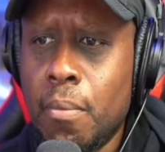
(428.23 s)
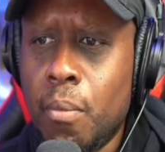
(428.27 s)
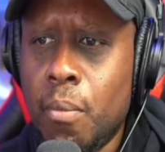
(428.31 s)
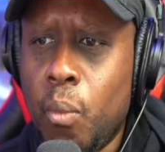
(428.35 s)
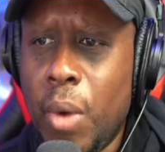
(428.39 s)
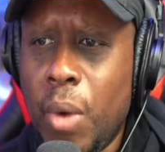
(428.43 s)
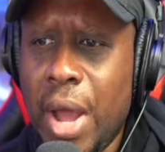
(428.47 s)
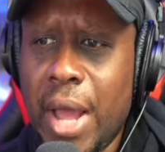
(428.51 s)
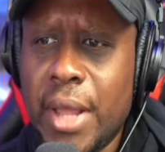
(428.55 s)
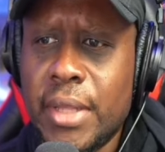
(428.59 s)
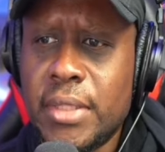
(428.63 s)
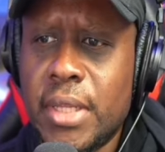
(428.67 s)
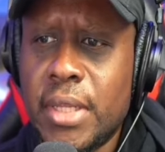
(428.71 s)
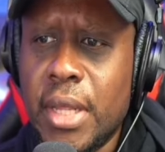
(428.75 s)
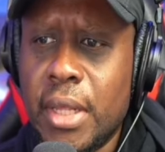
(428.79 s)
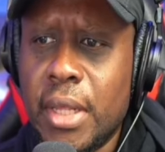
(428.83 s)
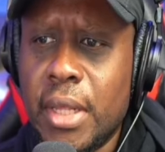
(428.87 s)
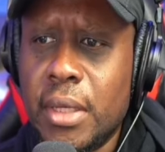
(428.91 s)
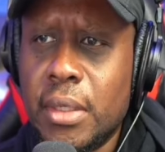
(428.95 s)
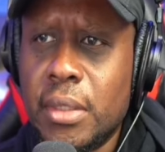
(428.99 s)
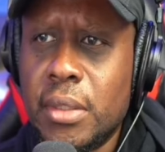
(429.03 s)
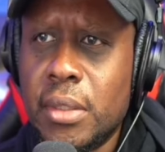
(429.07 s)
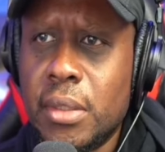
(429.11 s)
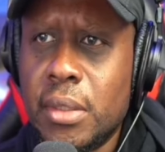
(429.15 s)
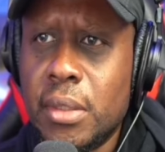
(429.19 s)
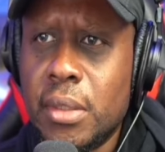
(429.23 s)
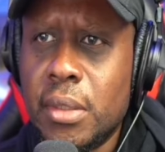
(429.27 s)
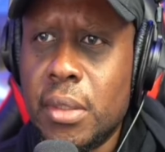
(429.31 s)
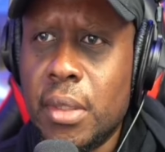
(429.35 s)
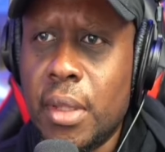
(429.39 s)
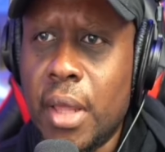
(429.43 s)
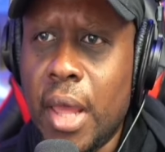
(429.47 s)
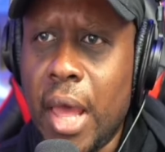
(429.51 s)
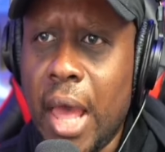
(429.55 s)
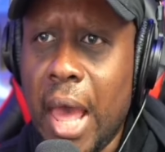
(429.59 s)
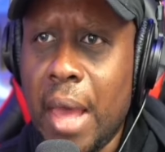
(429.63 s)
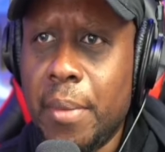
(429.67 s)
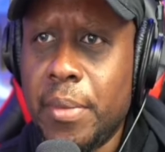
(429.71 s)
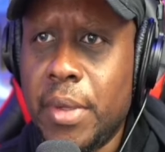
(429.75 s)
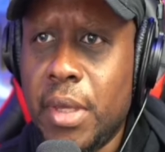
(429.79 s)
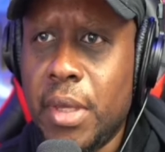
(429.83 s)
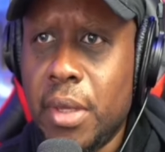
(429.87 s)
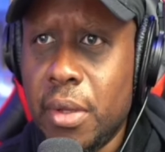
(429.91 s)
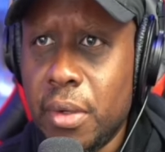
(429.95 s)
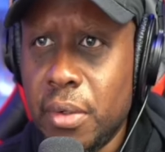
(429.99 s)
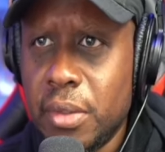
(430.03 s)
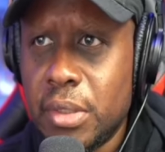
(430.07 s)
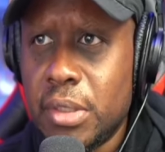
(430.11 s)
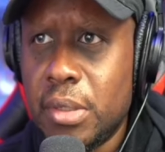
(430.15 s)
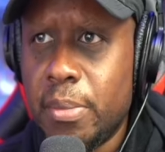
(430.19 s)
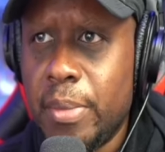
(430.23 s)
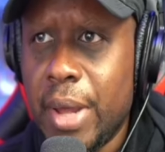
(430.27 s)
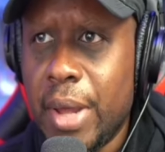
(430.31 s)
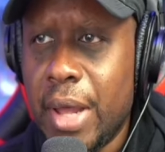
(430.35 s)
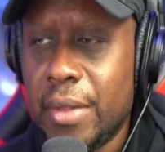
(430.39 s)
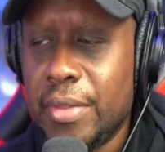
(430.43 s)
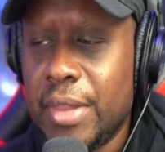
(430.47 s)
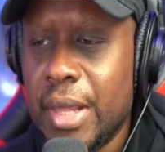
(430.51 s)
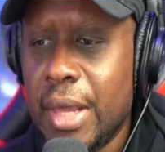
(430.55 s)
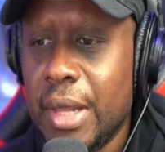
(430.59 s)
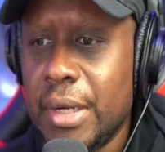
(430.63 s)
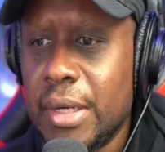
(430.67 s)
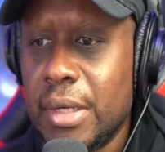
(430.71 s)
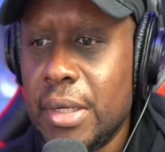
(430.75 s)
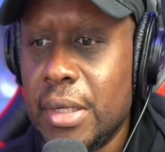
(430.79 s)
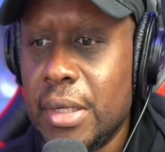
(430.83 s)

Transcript: Why is that? I'm curious about that.